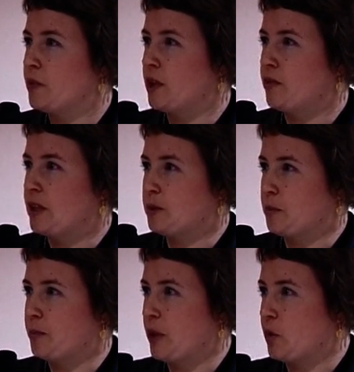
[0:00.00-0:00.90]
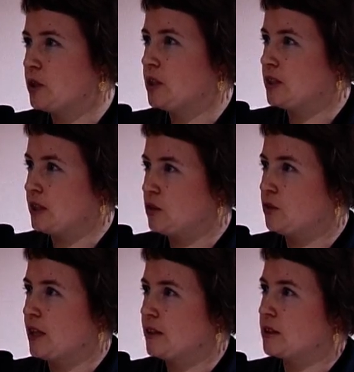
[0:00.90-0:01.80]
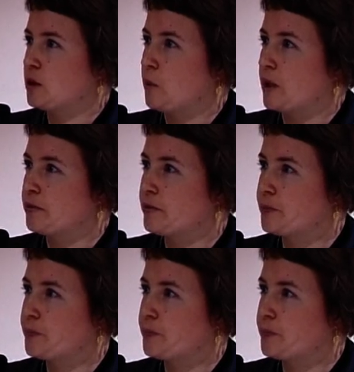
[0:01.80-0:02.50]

investment priorities in 2012.